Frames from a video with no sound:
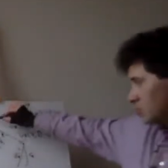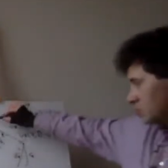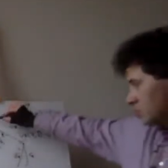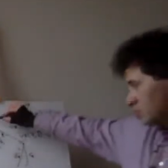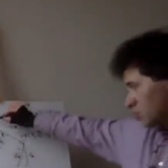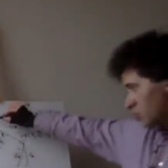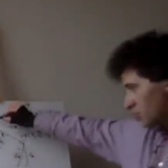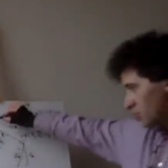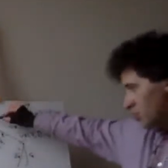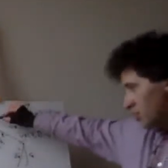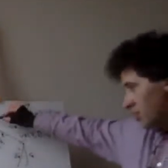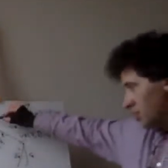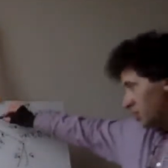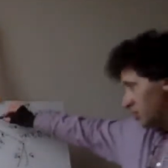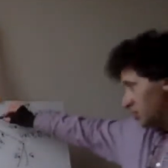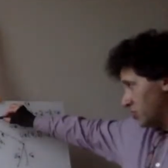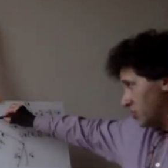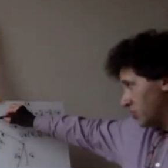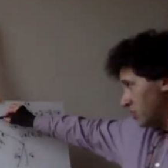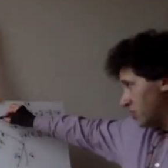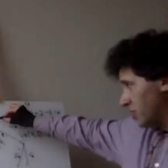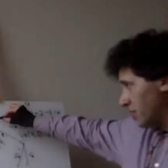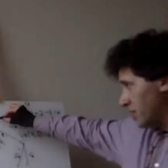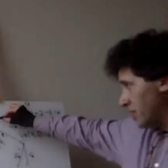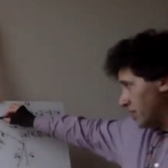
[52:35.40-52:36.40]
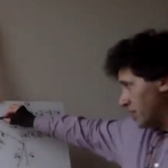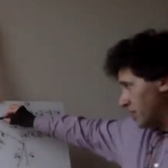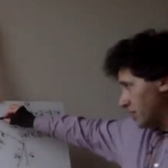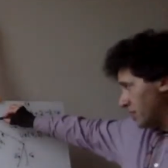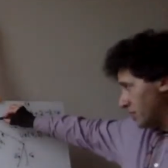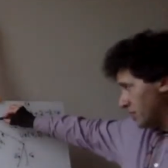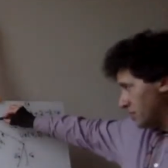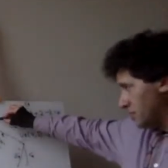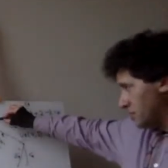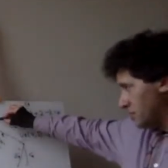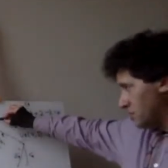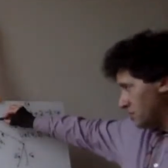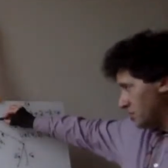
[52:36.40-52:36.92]
her own monetary
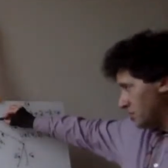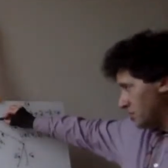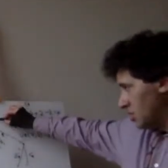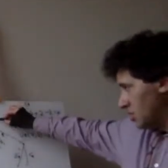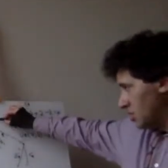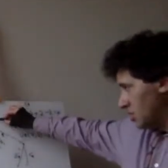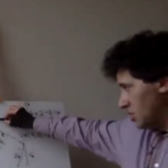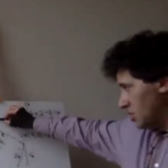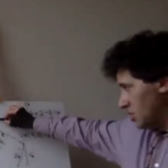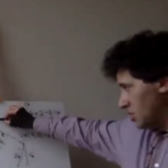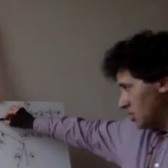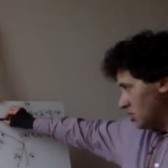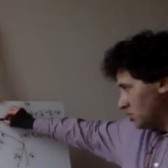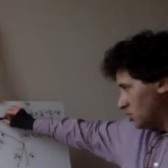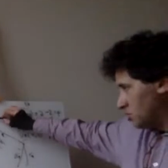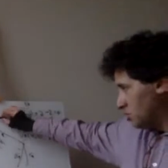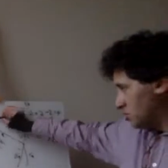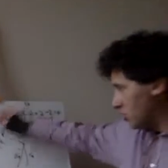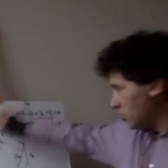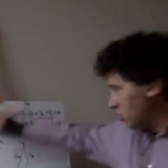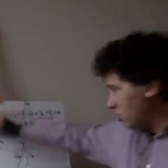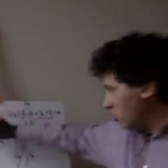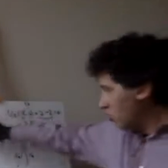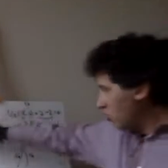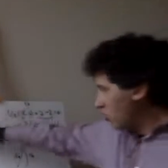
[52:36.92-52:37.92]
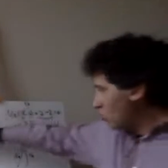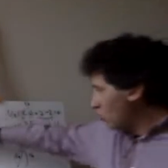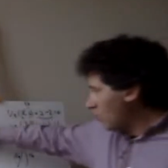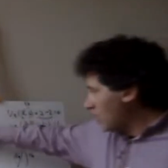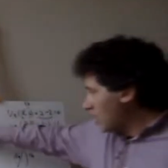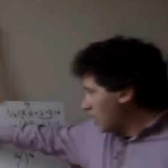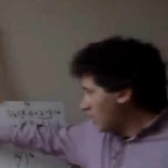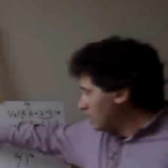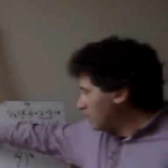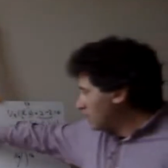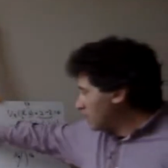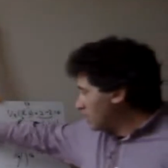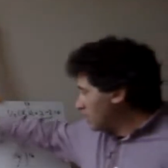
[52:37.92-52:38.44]
payoffs. So
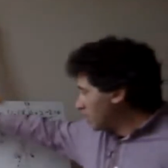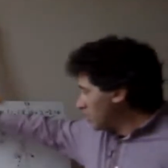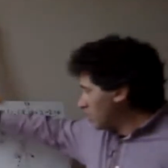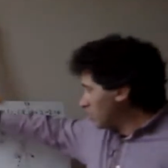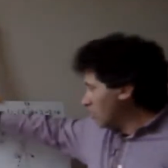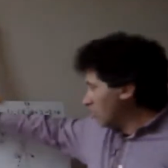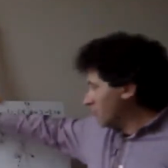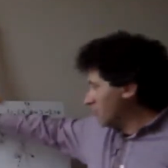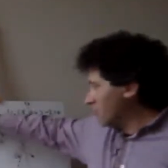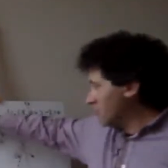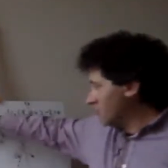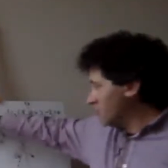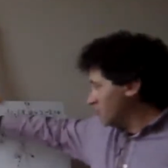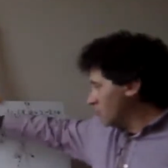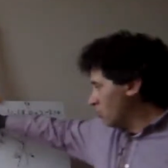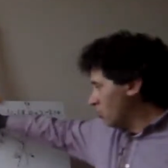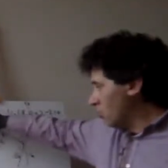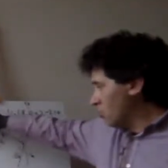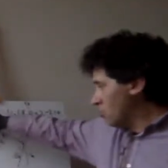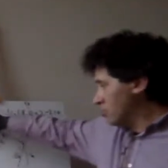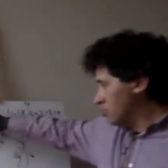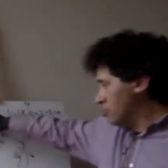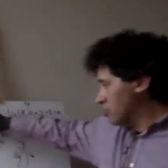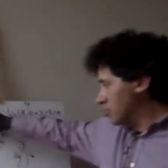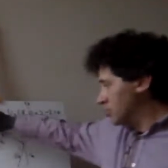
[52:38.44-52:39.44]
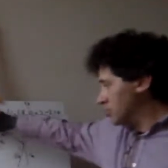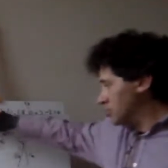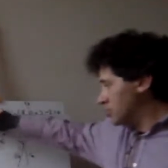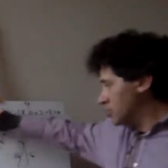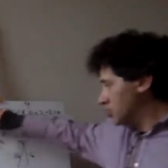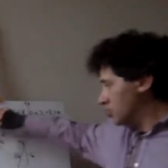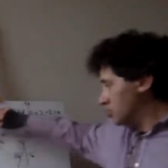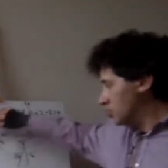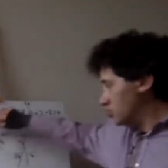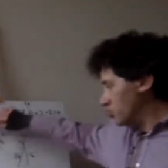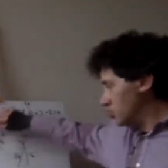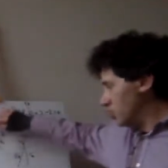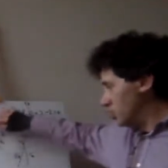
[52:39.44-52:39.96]
why would A offer more than
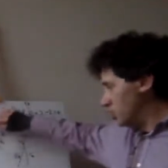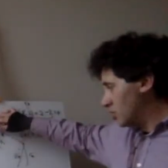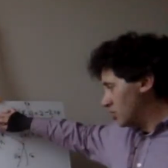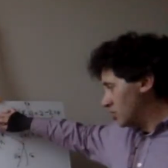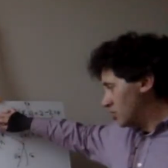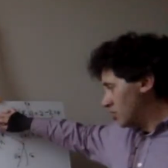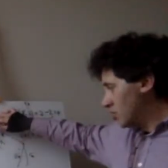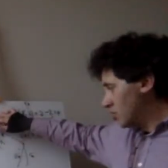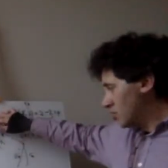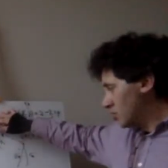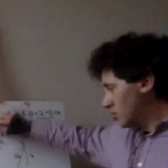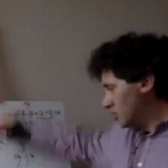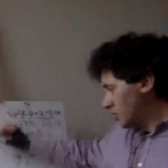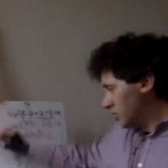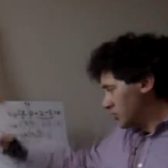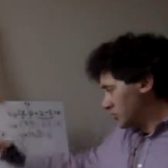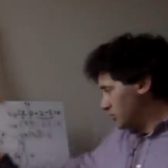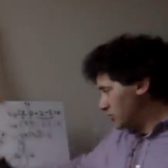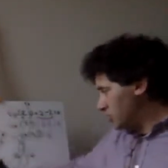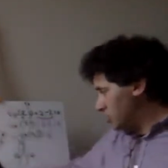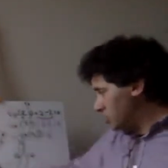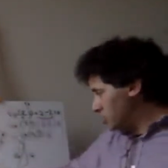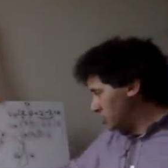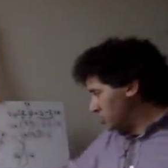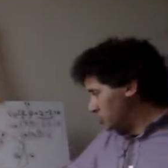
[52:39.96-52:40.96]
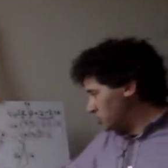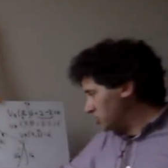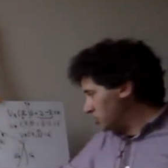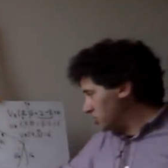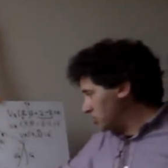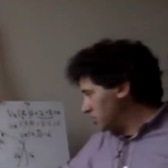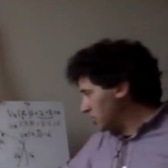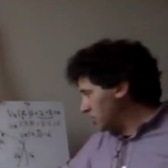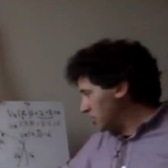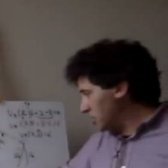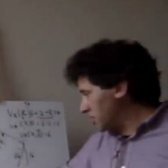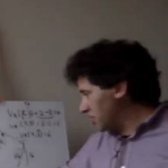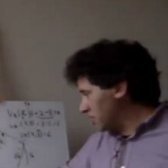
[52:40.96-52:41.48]
2? Right, so here she
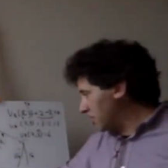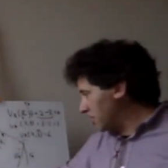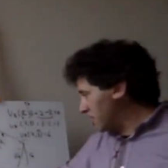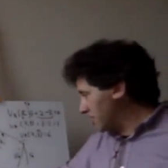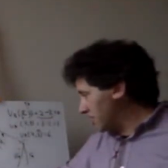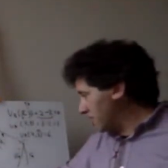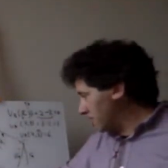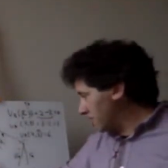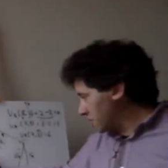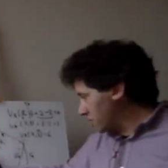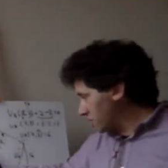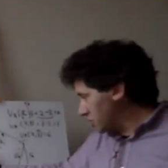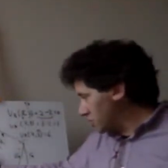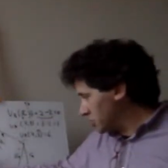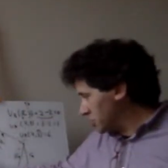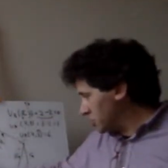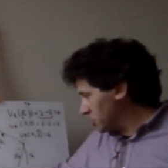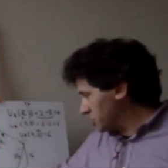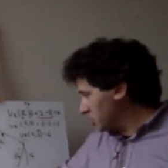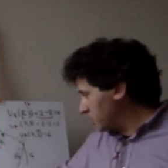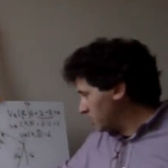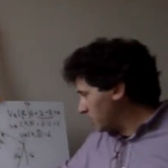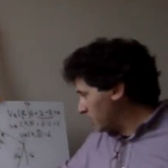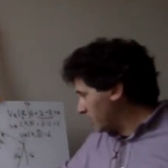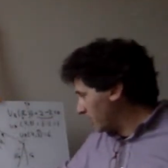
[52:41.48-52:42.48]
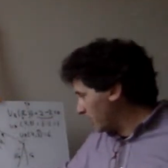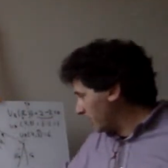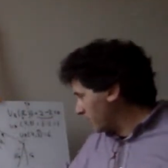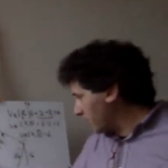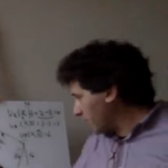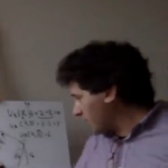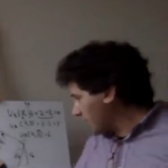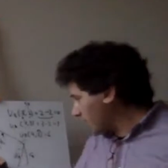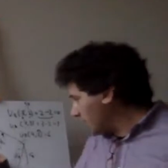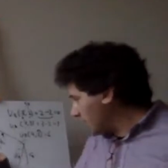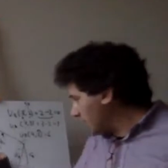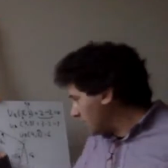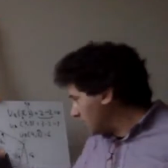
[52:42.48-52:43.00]
would get a payoff, here she gets a payoff of
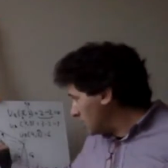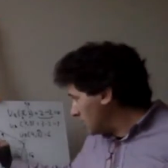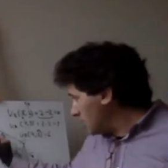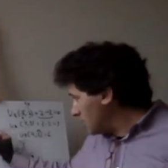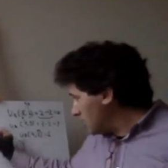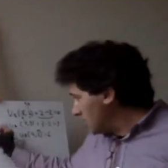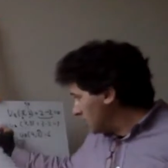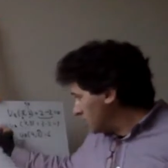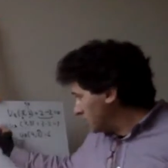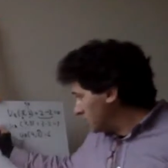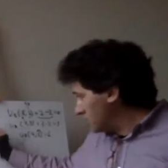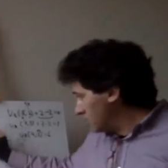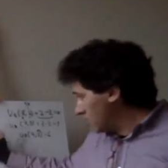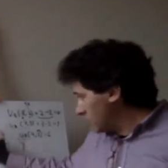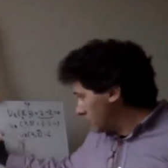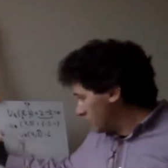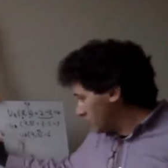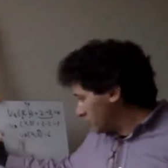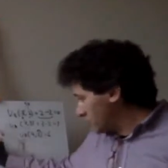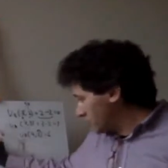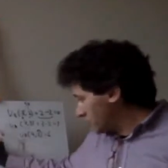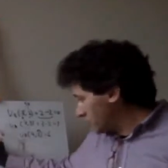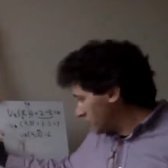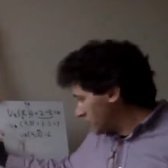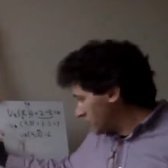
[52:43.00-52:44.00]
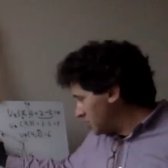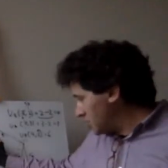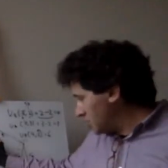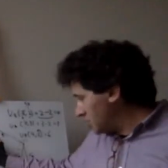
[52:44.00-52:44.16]
8. If she offers 3